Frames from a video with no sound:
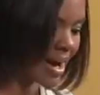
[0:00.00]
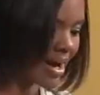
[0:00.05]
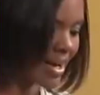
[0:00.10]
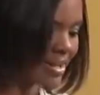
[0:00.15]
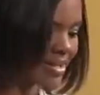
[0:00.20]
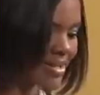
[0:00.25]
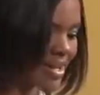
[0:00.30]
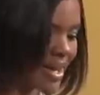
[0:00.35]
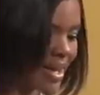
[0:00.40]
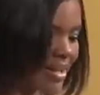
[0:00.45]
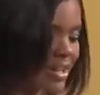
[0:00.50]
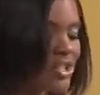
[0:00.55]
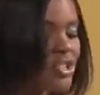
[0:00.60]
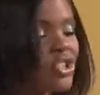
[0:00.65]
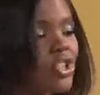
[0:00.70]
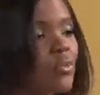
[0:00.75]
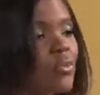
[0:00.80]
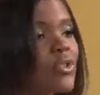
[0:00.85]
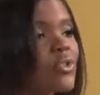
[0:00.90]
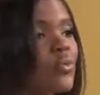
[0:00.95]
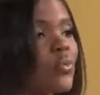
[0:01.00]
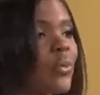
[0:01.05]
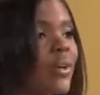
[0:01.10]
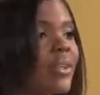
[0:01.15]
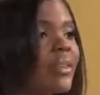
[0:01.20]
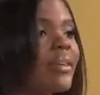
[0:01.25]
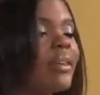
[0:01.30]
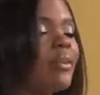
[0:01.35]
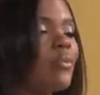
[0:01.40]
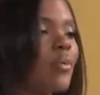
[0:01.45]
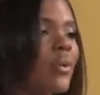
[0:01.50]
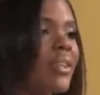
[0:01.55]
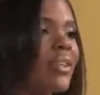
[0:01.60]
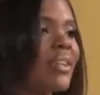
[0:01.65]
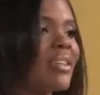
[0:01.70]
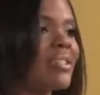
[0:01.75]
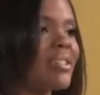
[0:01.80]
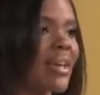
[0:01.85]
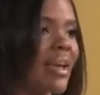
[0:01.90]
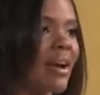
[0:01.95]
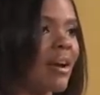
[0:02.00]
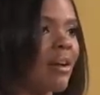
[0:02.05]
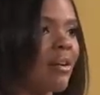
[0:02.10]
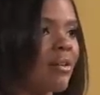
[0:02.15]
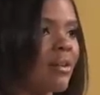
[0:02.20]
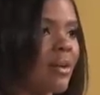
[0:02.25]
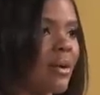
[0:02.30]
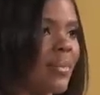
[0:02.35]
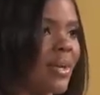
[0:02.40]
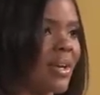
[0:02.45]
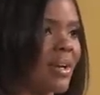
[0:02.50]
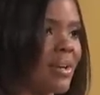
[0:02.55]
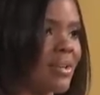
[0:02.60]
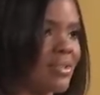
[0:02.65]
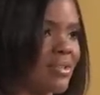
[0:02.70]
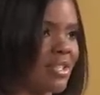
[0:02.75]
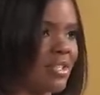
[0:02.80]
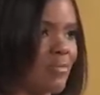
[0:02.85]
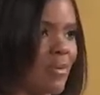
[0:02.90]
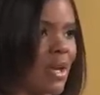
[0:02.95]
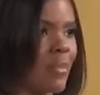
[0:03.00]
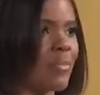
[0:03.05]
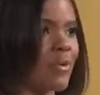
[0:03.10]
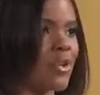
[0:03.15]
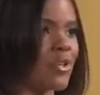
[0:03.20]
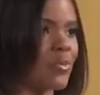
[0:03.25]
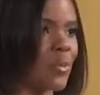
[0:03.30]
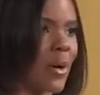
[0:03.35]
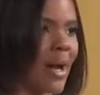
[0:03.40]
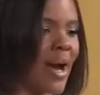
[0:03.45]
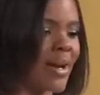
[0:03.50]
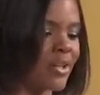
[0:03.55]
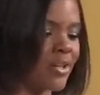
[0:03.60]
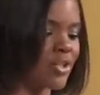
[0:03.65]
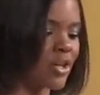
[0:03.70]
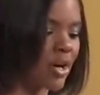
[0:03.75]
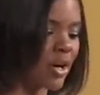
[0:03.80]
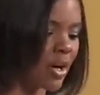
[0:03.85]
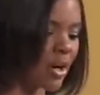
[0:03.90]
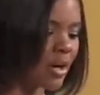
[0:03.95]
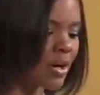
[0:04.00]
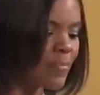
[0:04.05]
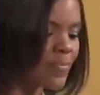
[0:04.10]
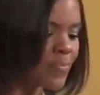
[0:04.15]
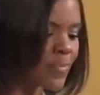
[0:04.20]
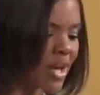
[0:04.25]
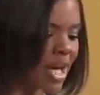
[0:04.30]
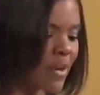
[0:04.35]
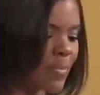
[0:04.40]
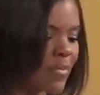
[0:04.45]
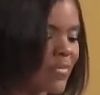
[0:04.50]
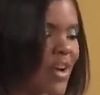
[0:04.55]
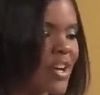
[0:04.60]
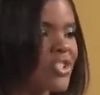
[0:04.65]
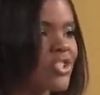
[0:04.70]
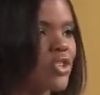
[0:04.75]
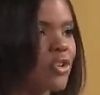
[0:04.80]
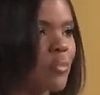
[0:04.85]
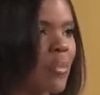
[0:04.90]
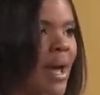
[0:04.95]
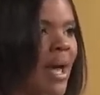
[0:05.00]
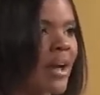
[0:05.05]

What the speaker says: guys. And she was really, really scared because these papers were handed to her in a professional